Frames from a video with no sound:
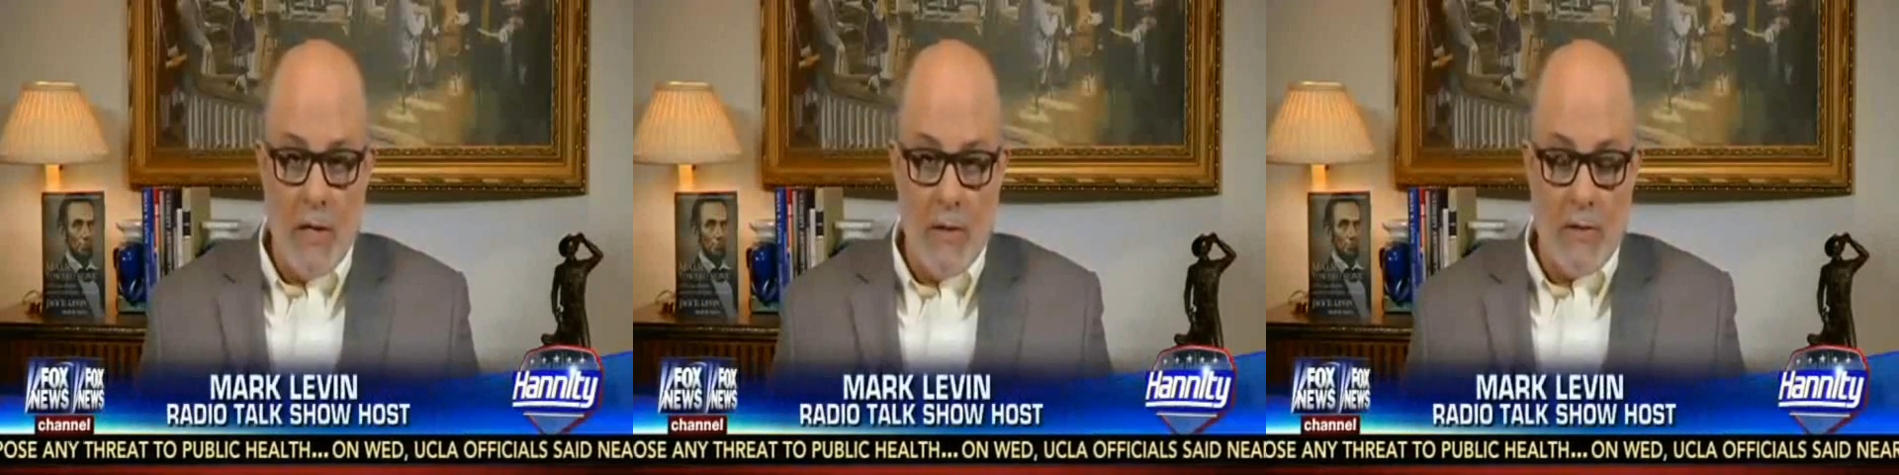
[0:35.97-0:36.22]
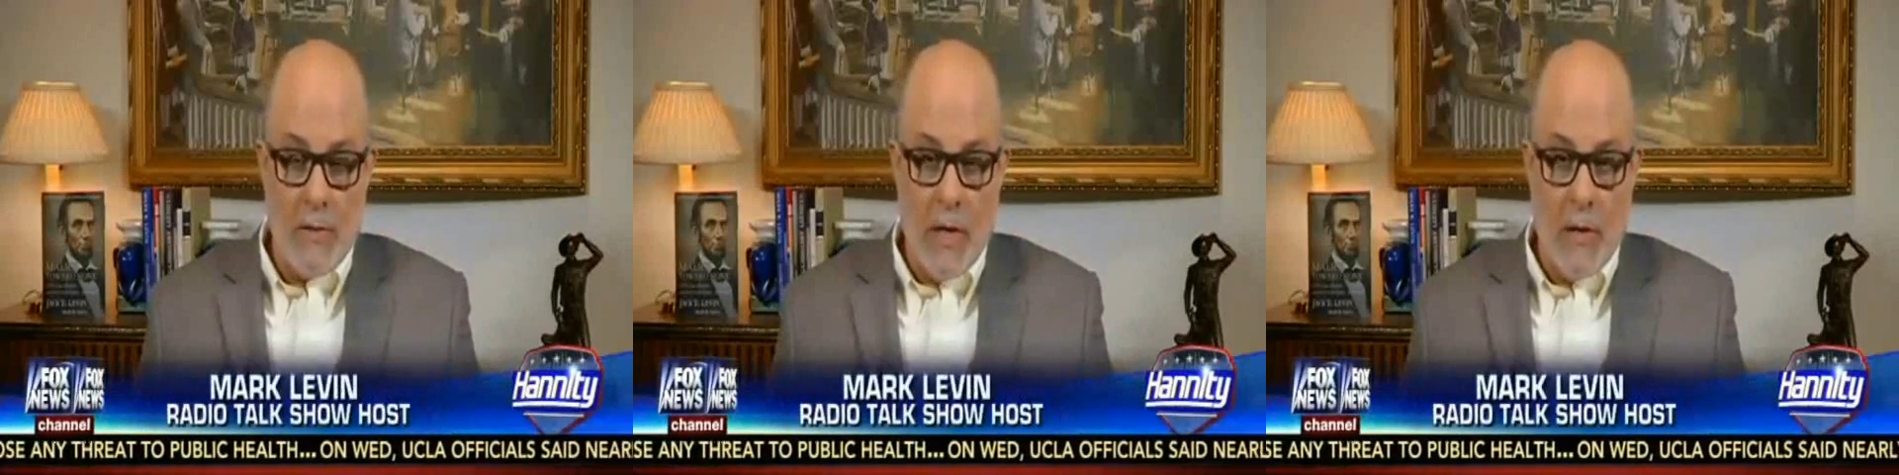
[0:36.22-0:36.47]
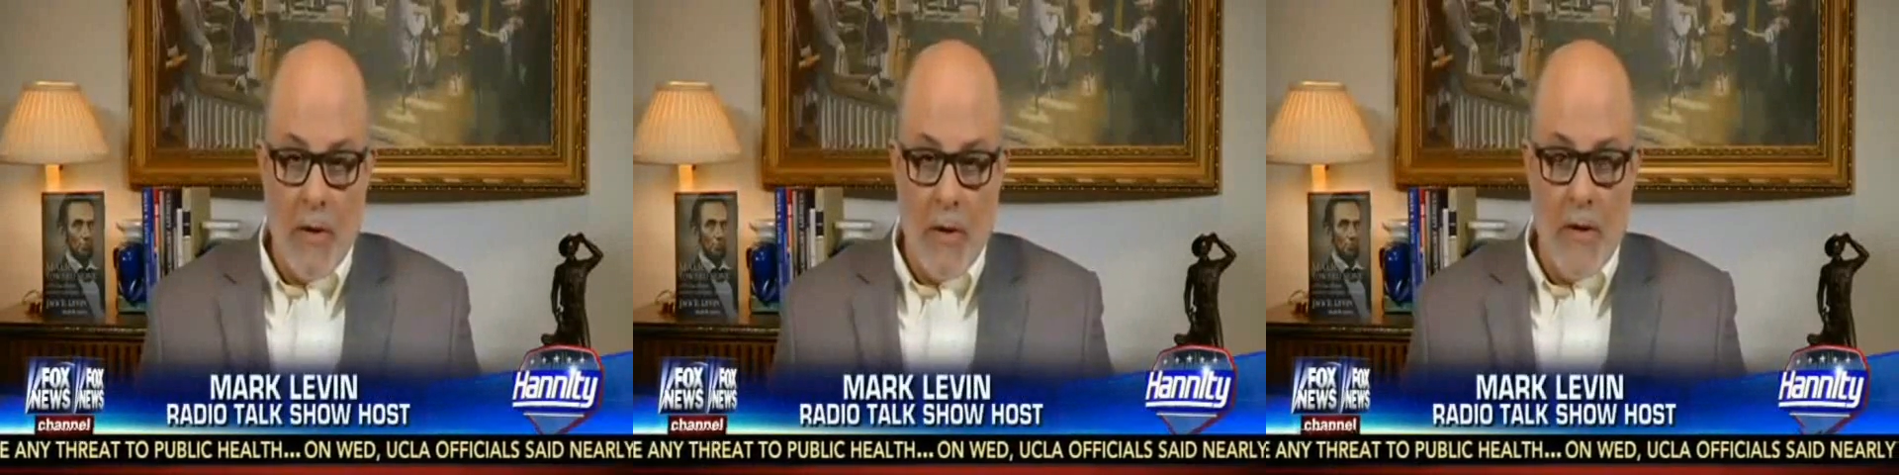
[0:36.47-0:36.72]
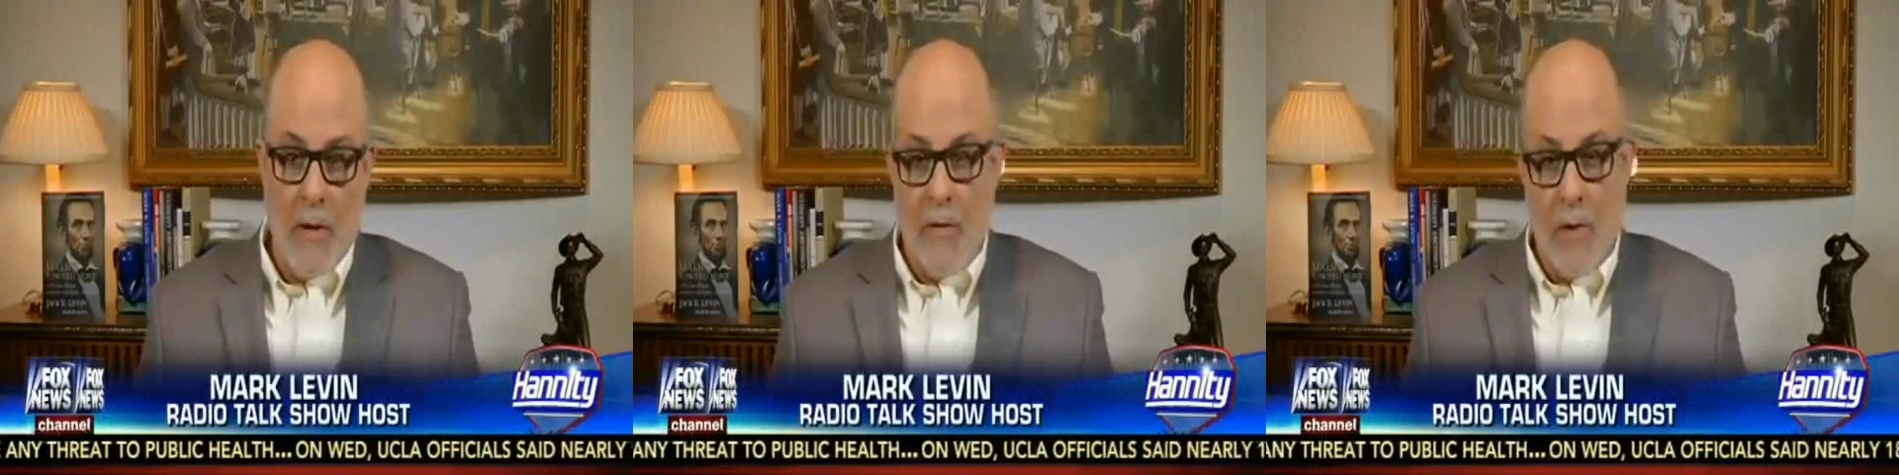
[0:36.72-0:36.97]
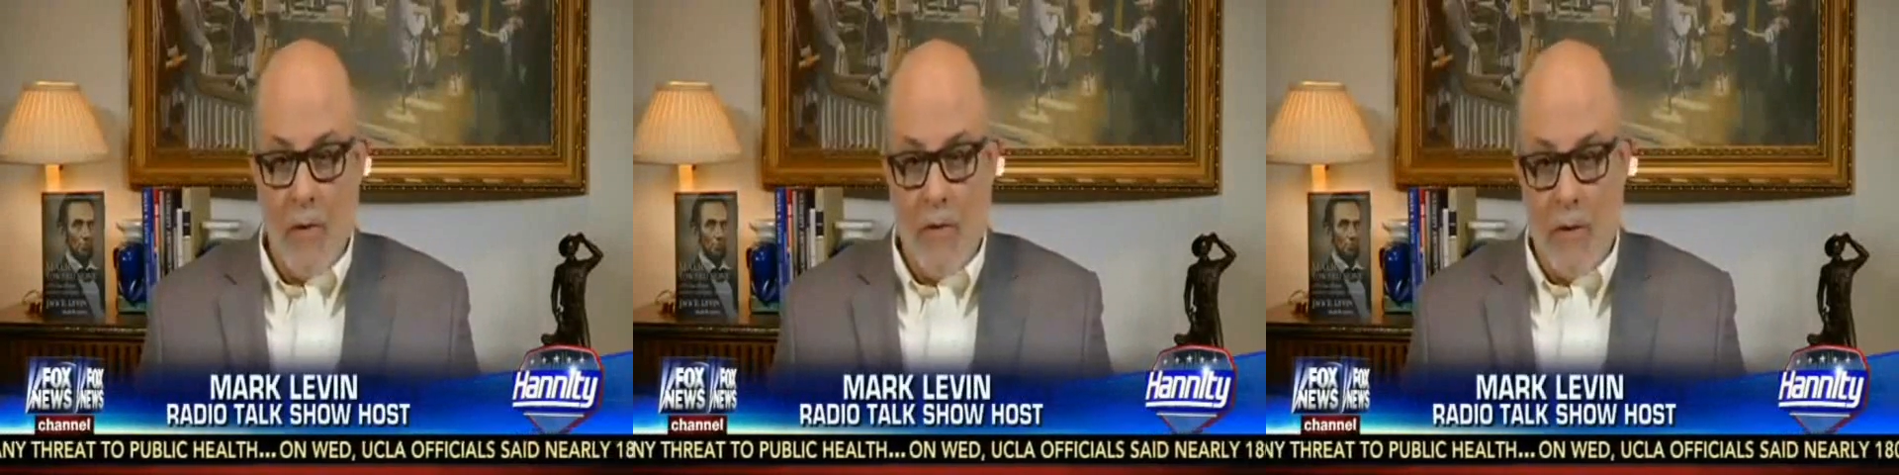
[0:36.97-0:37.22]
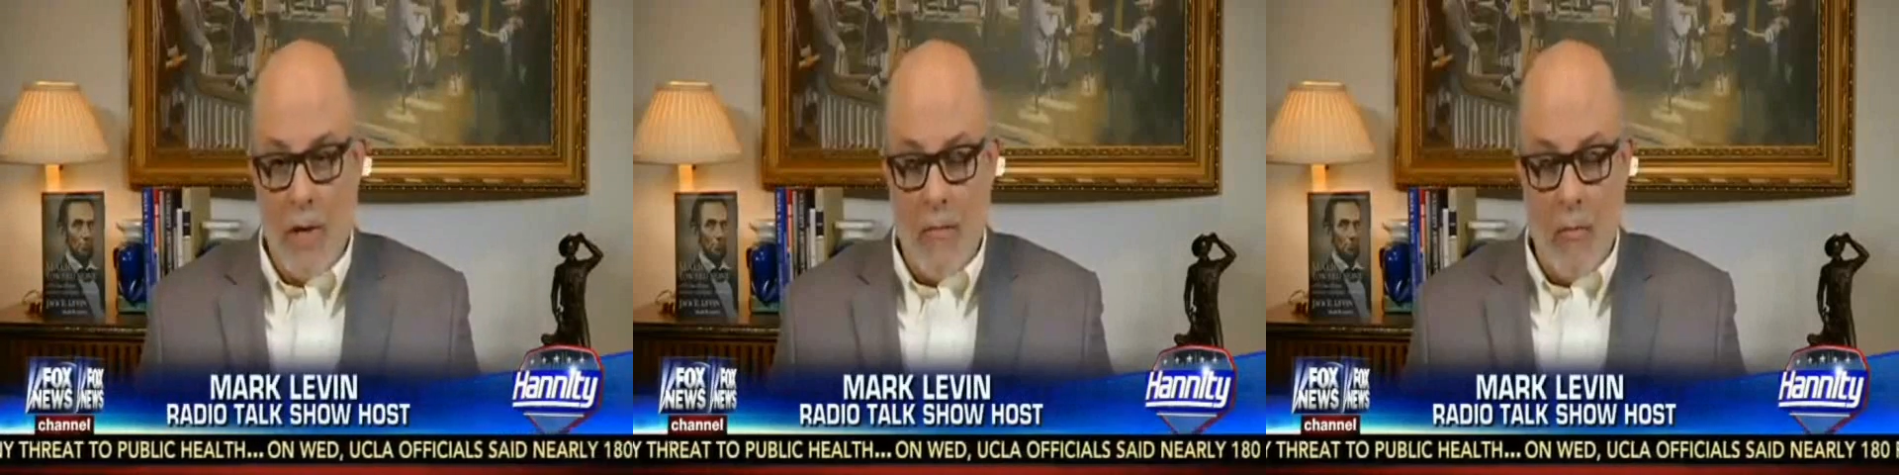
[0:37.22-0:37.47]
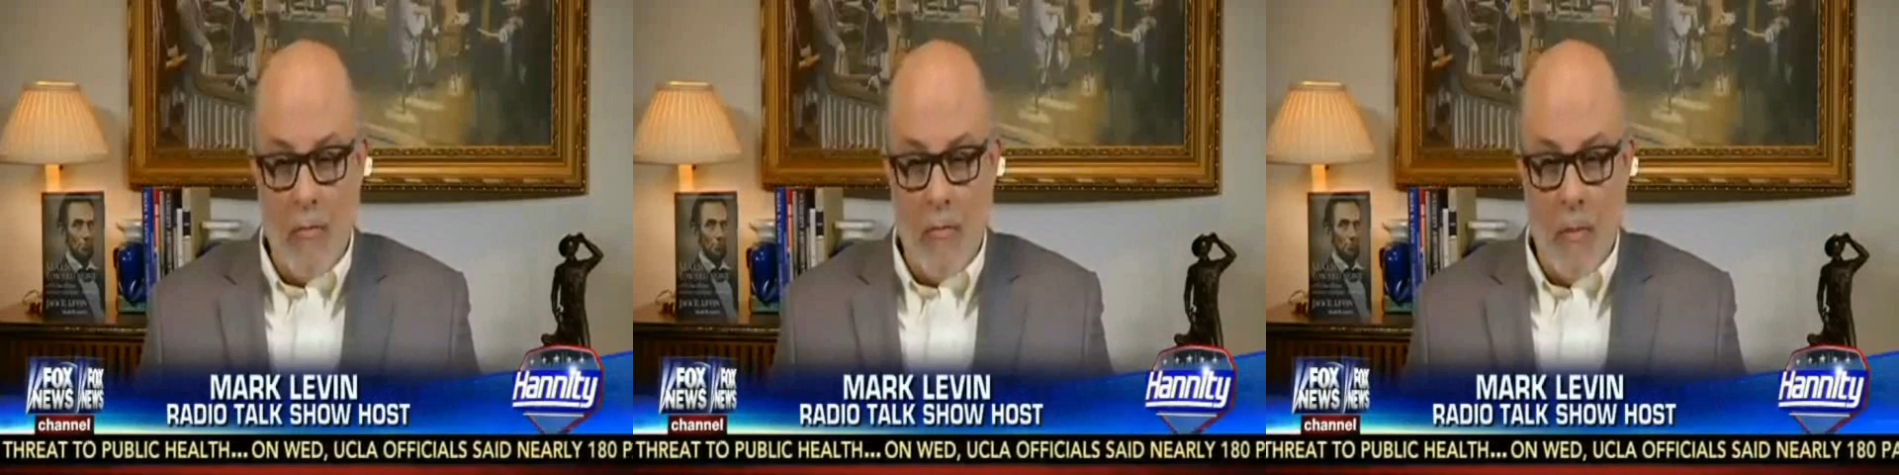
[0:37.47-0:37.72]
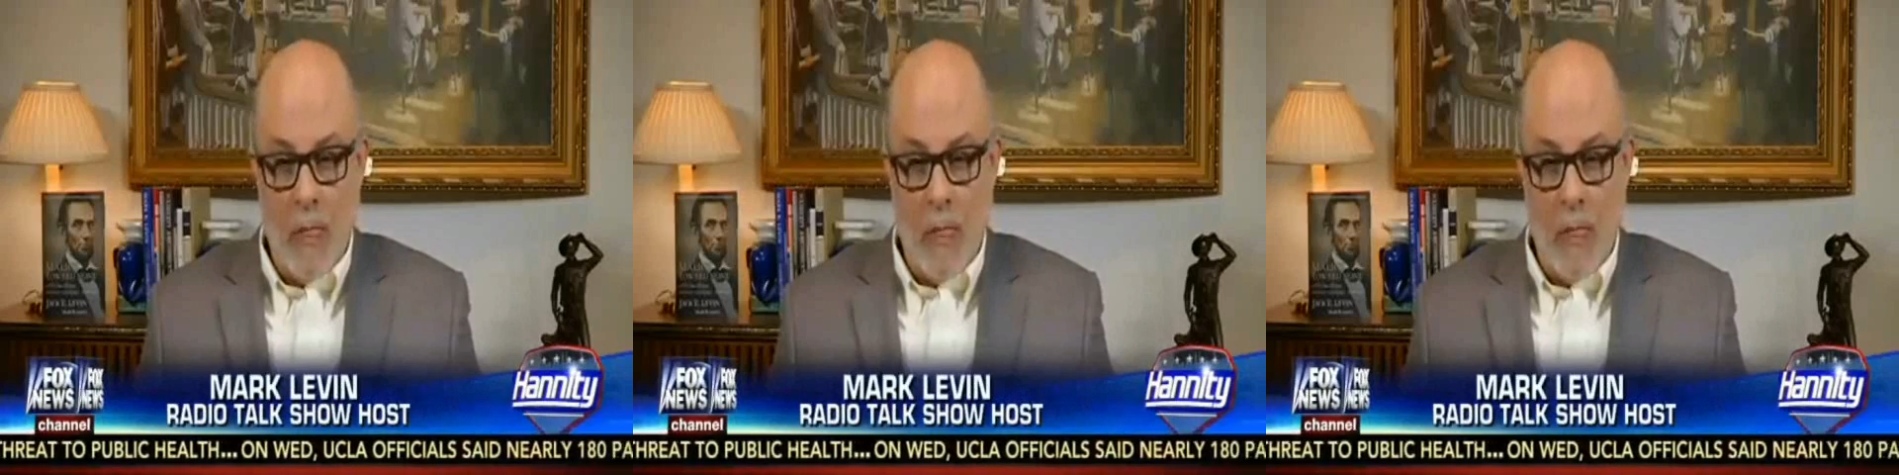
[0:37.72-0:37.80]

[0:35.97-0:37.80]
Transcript: years on my radio program,